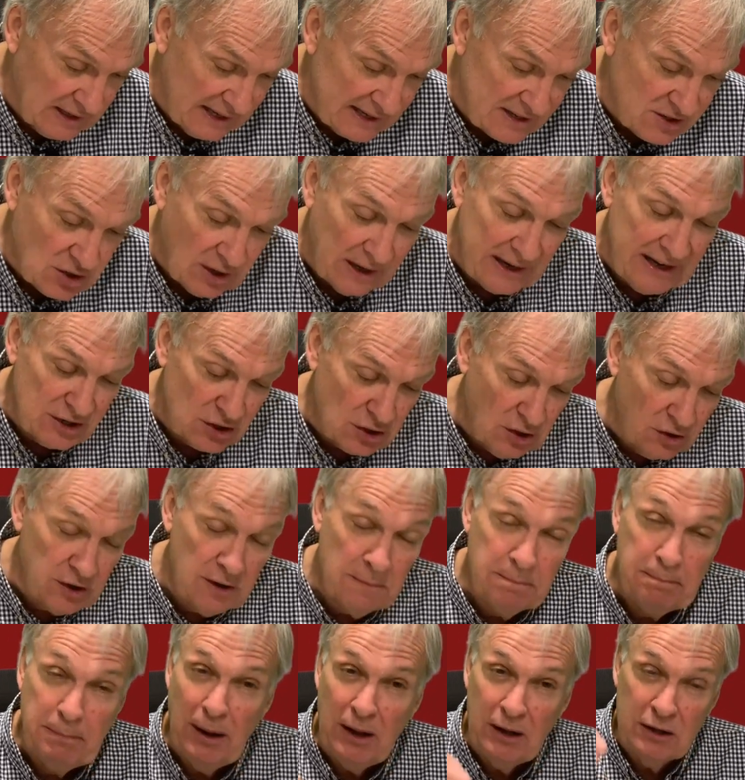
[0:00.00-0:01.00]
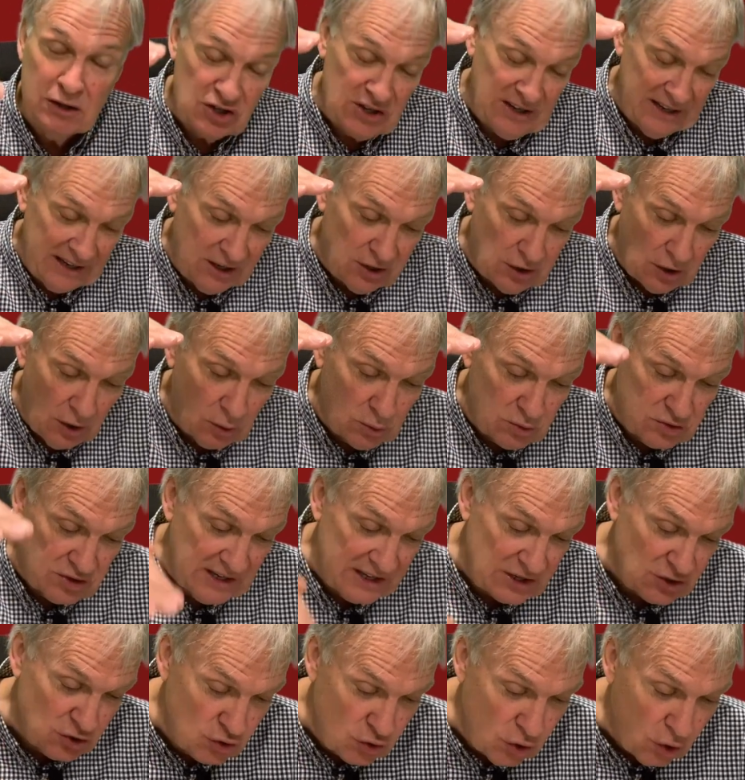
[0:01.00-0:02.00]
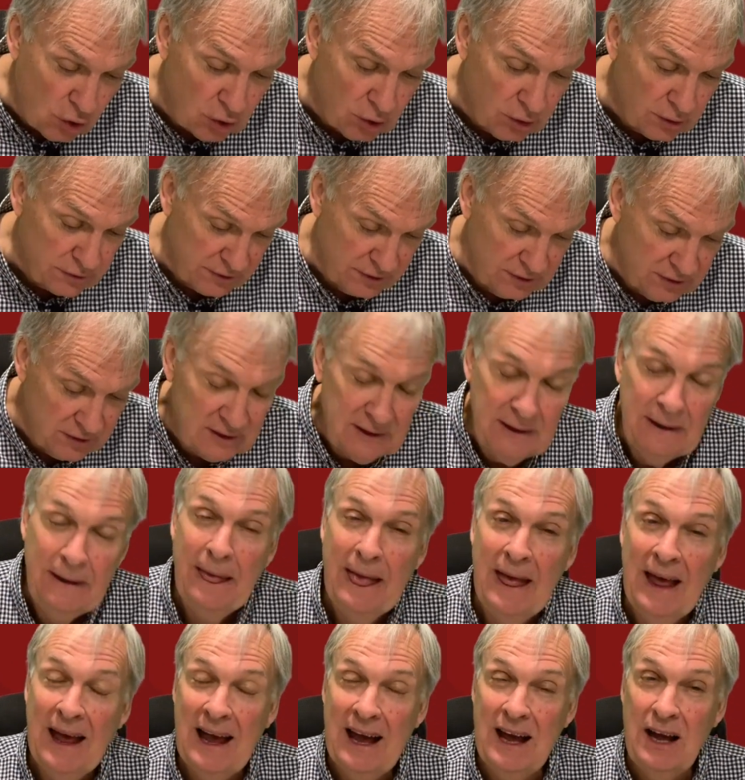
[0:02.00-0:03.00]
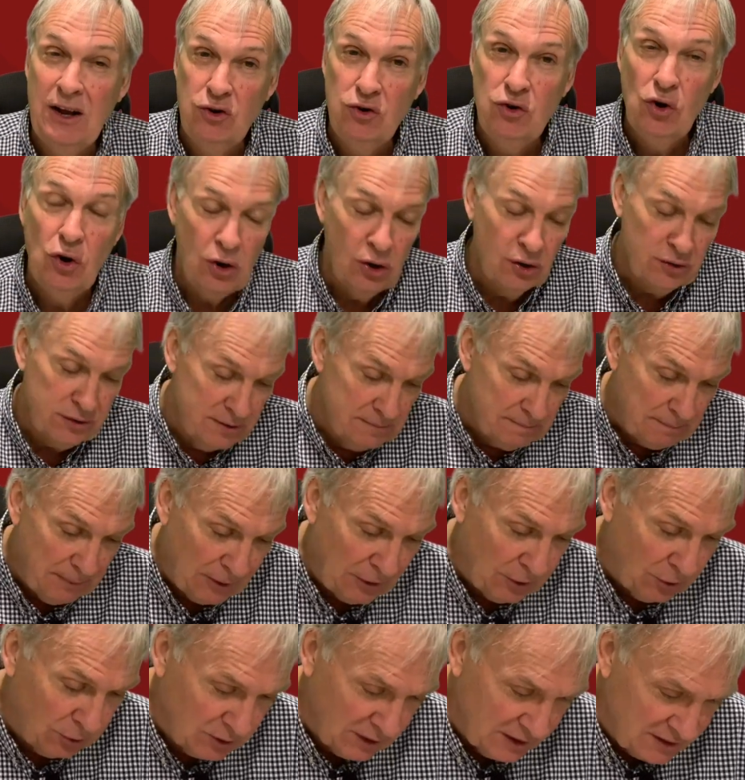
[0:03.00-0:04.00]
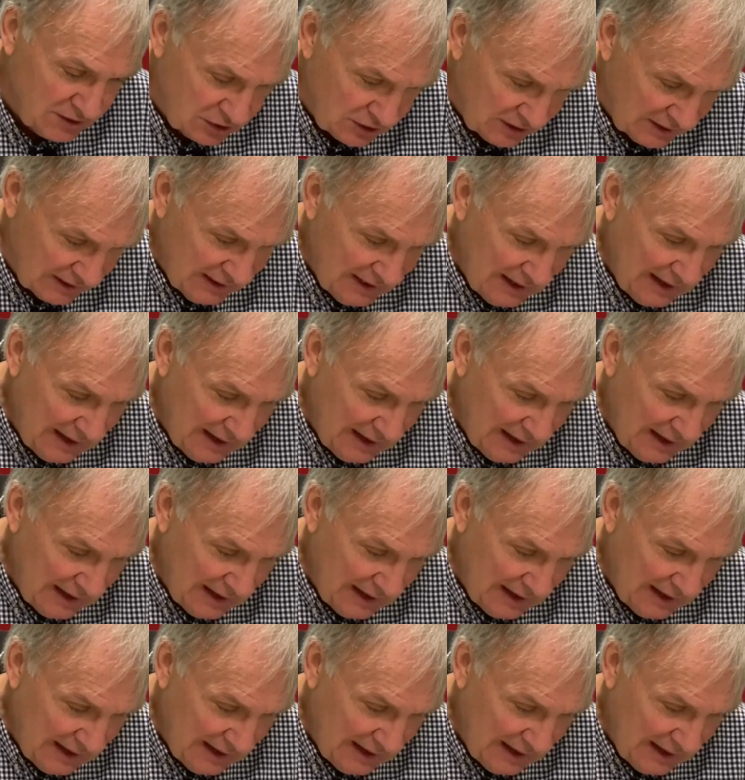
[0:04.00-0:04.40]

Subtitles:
It's on the Baltic coast. It's northern Poland.